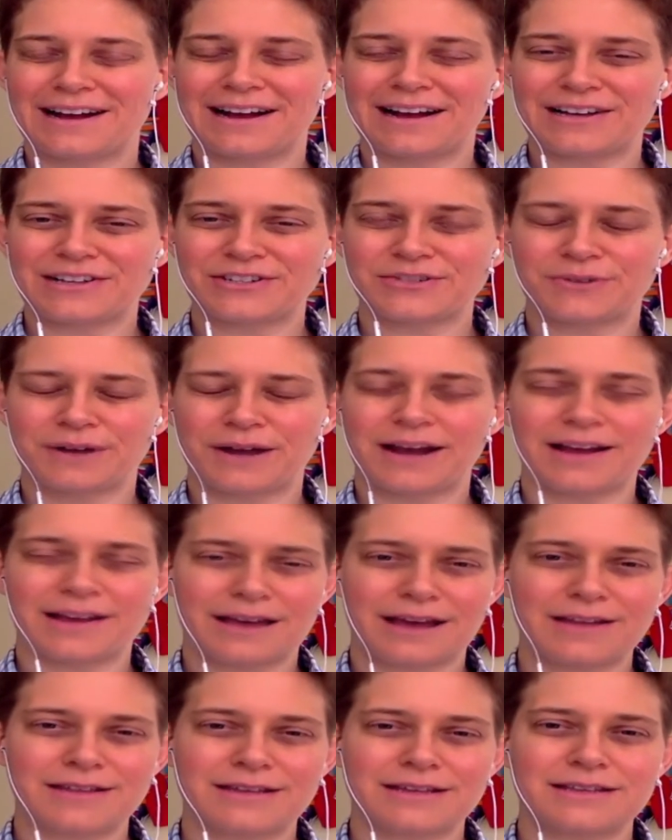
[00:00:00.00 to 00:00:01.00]
So
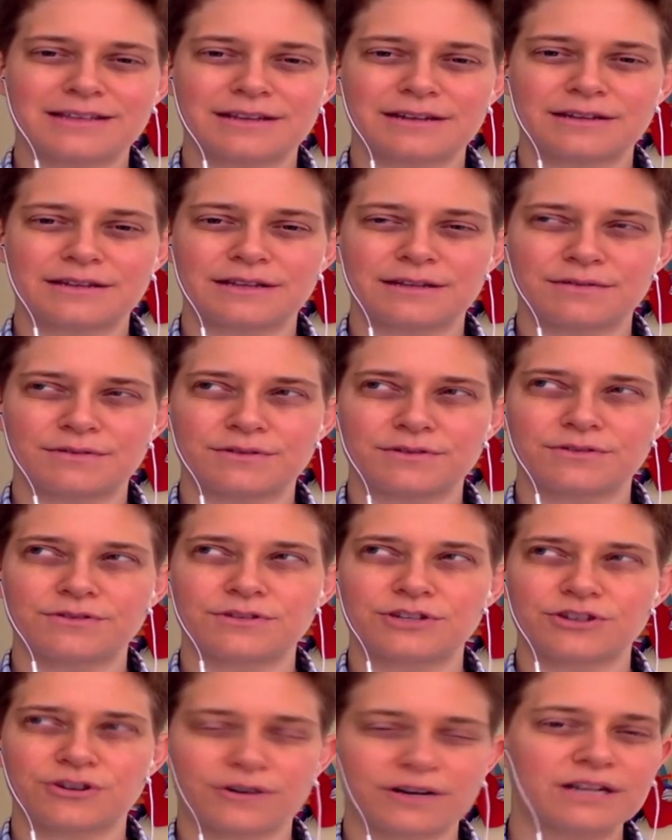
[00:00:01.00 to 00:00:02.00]
I think that
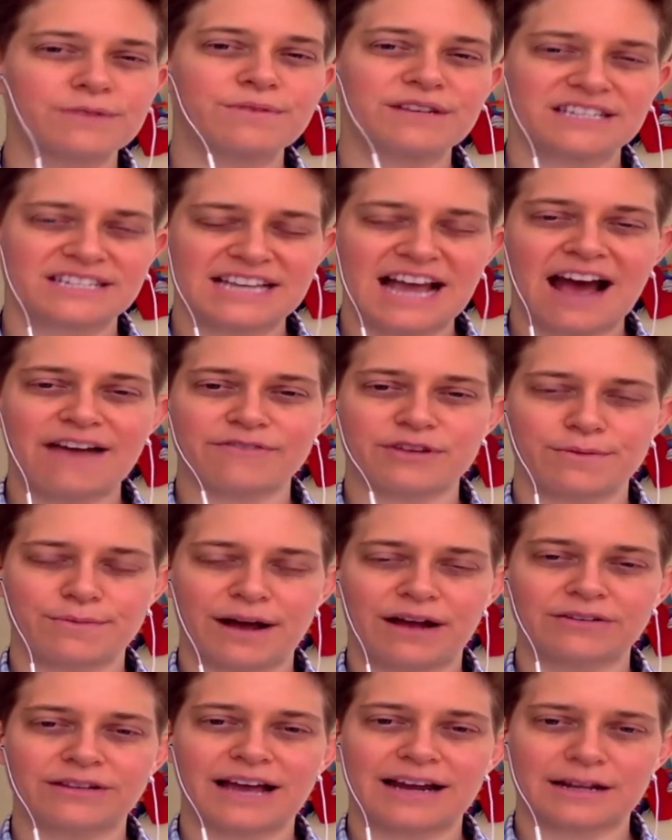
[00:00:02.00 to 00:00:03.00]
starting to be savvy
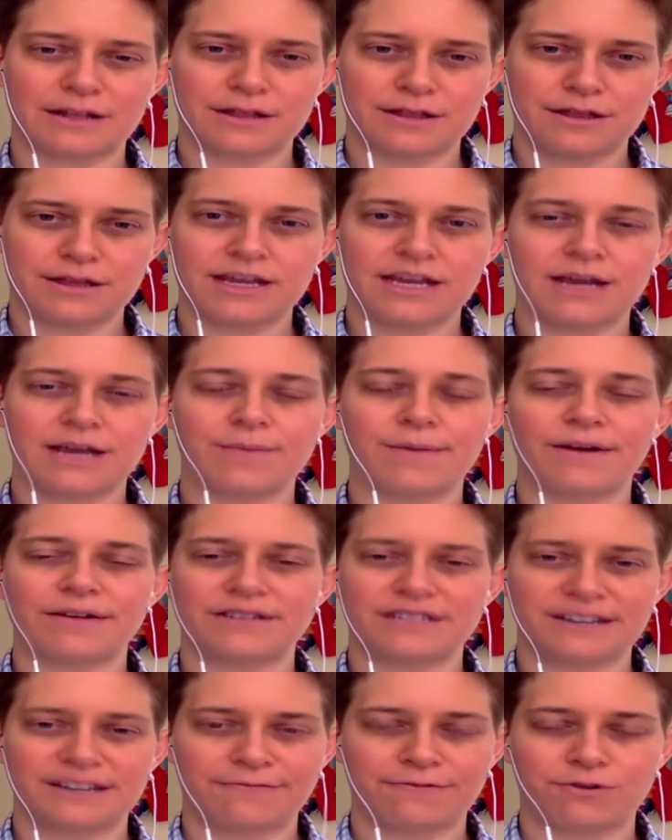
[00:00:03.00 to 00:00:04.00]
about that and thinking
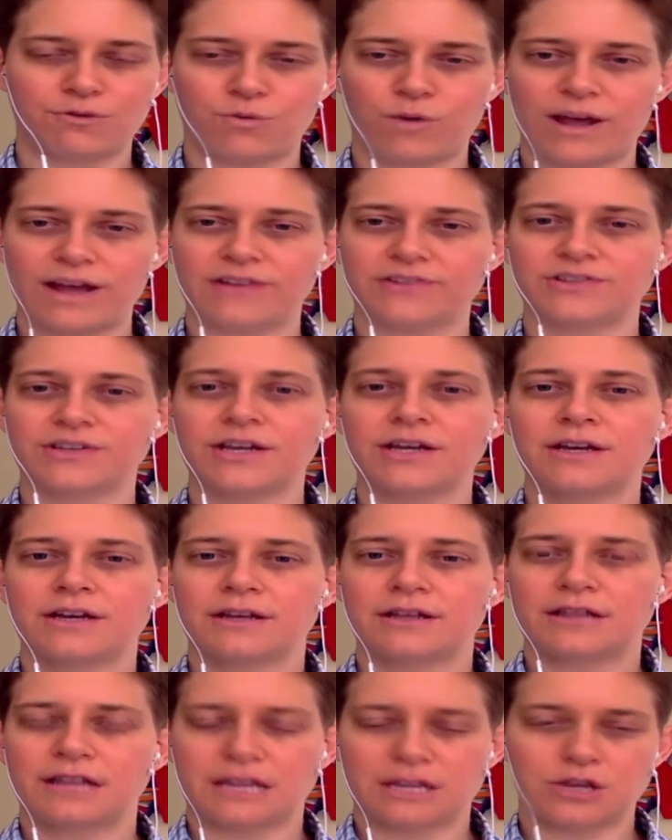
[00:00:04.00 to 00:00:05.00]
about different ways
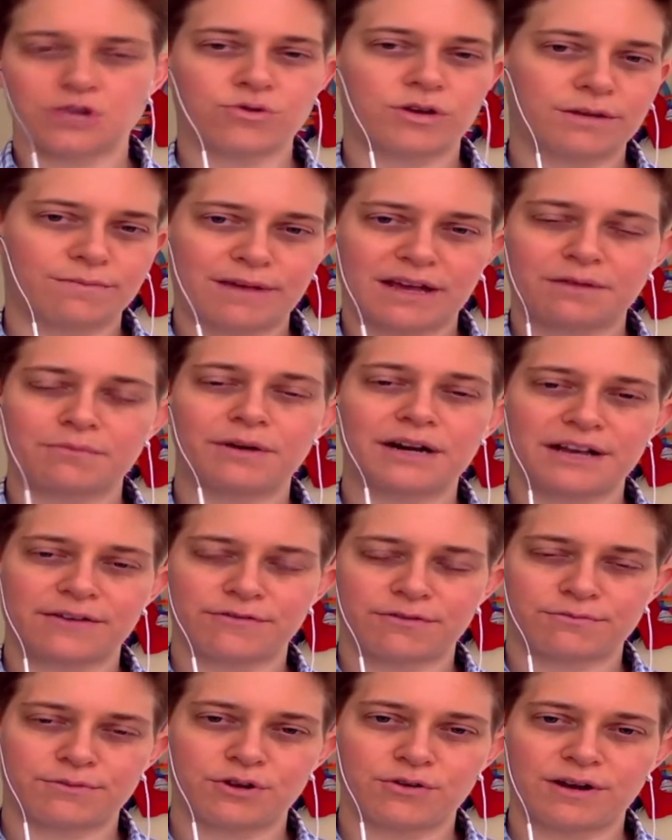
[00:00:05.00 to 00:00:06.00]
that you can make money
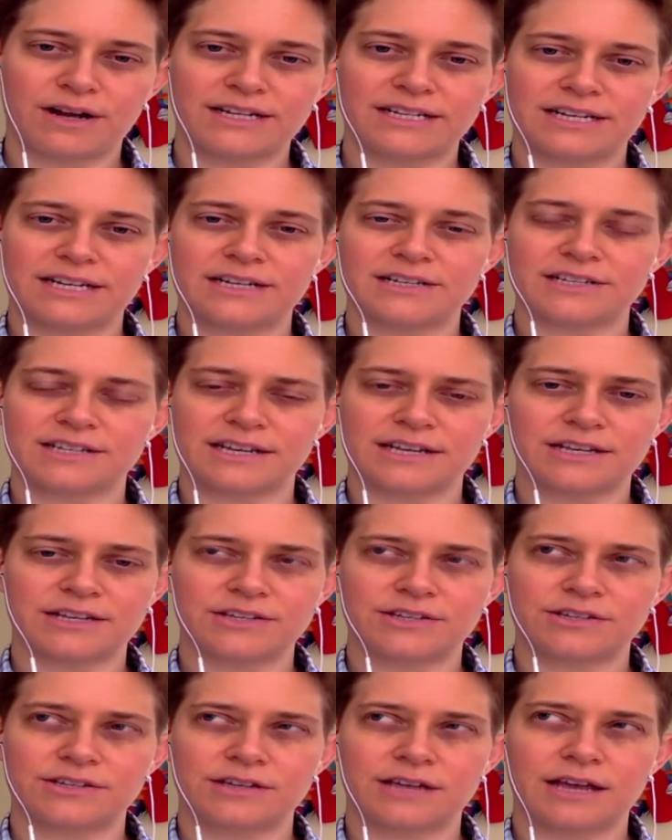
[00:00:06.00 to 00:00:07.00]
from your ideas
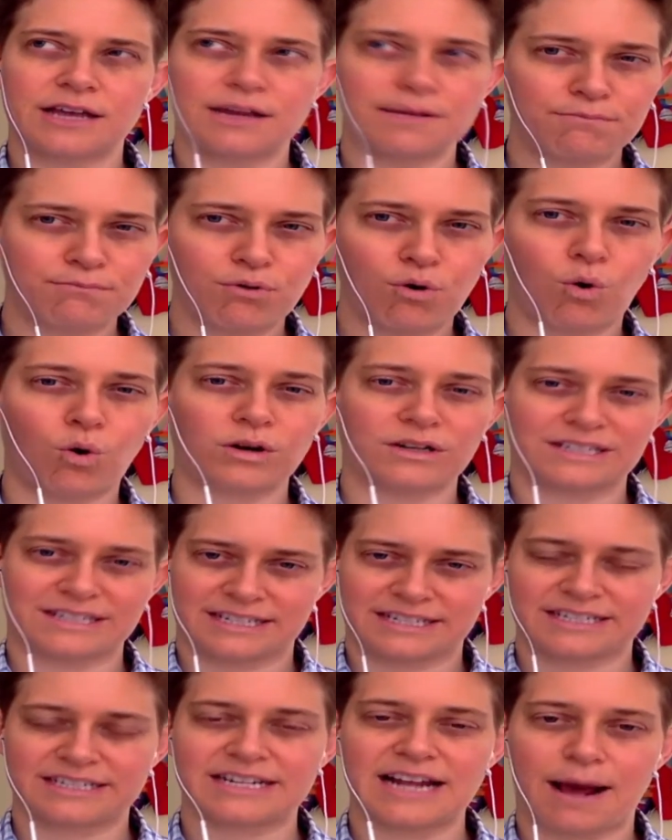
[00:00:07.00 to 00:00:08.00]
is an important
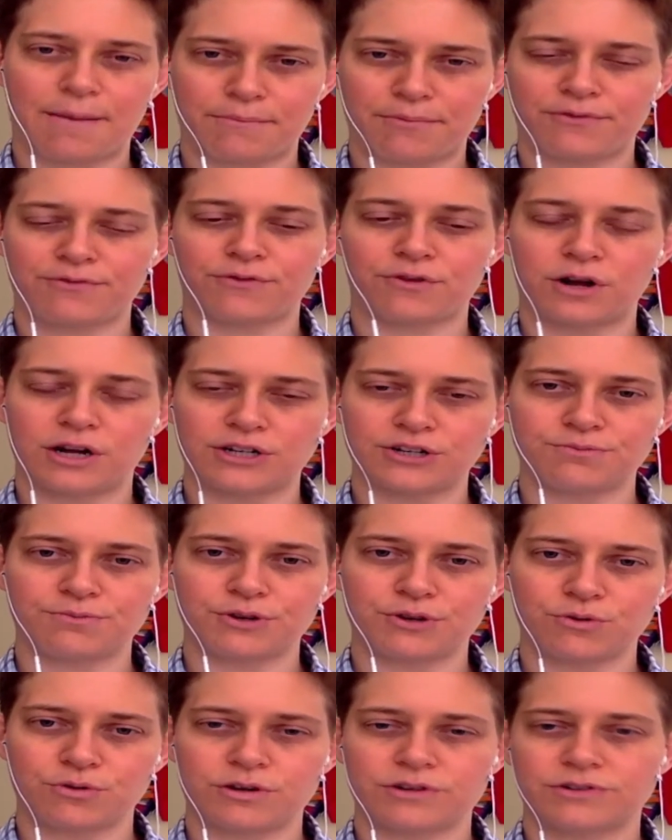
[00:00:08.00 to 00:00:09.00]
step for
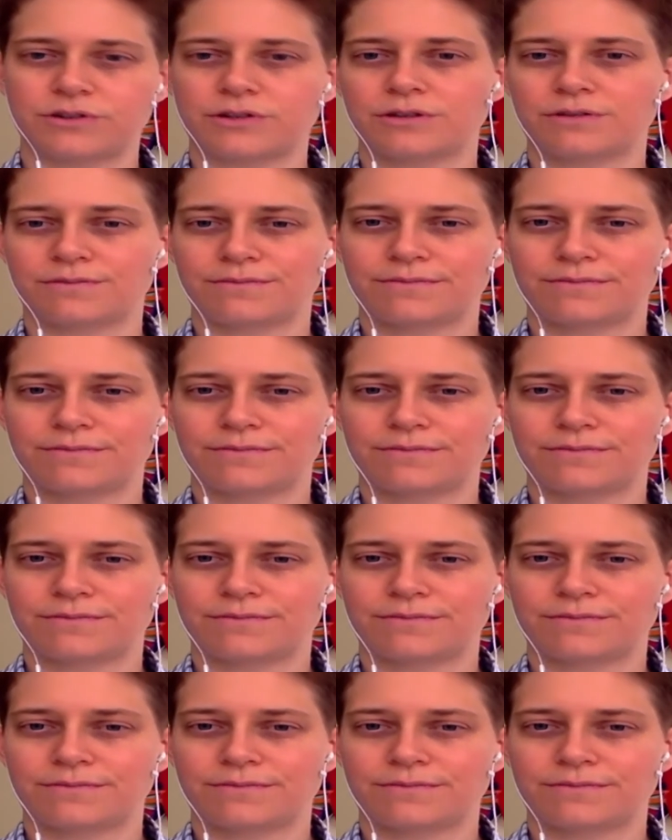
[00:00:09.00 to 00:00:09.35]
entrepreneurs.